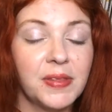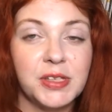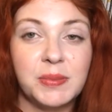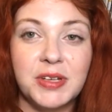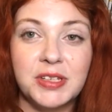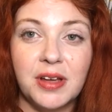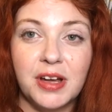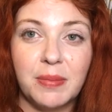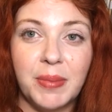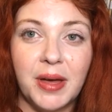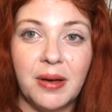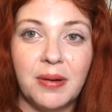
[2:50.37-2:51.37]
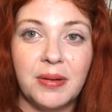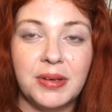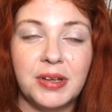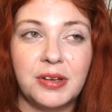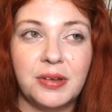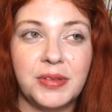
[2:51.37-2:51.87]
This might talk about,
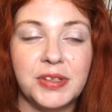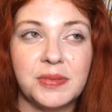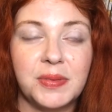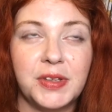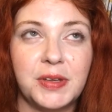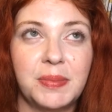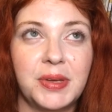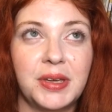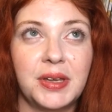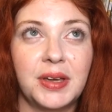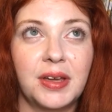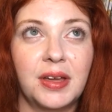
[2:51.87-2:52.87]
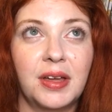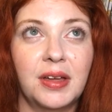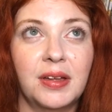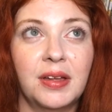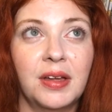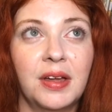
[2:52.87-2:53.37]
this really being
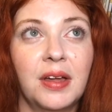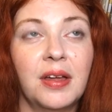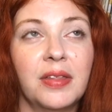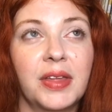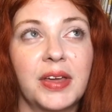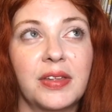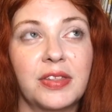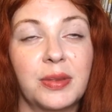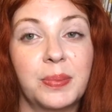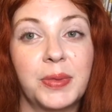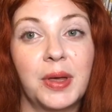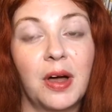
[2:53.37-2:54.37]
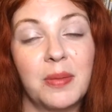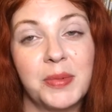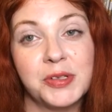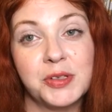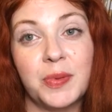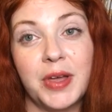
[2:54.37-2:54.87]
like the
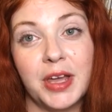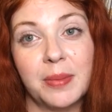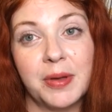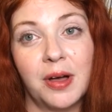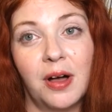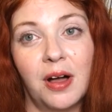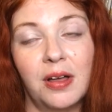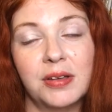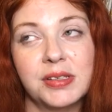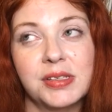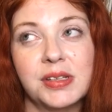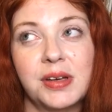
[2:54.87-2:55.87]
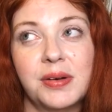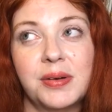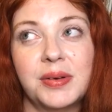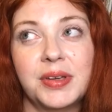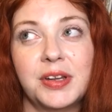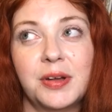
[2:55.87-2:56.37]
almost wake up call.
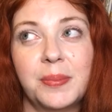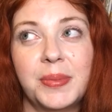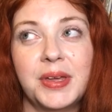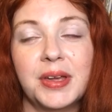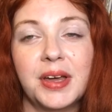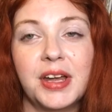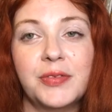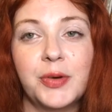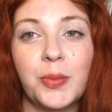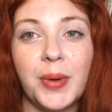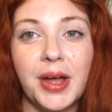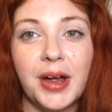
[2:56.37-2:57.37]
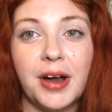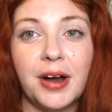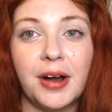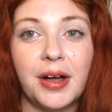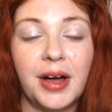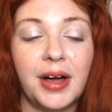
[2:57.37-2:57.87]
So, being kind of
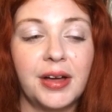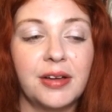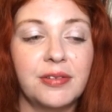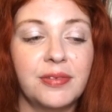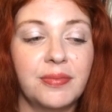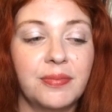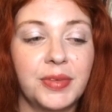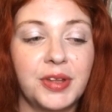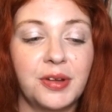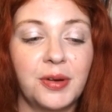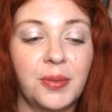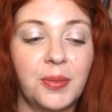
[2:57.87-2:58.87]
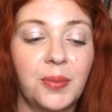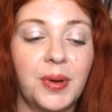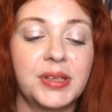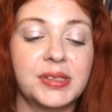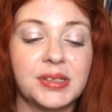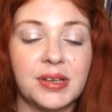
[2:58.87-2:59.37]
aware of,
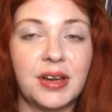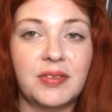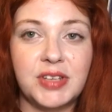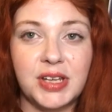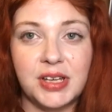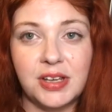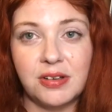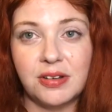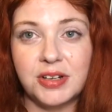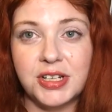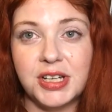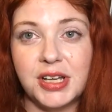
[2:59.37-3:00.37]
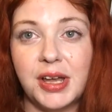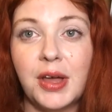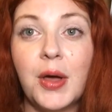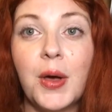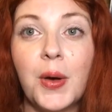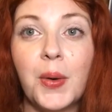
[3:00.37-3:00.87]
what's kind of taking your energy,
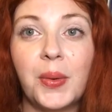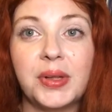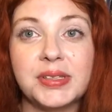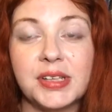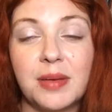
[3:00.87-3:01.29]
what's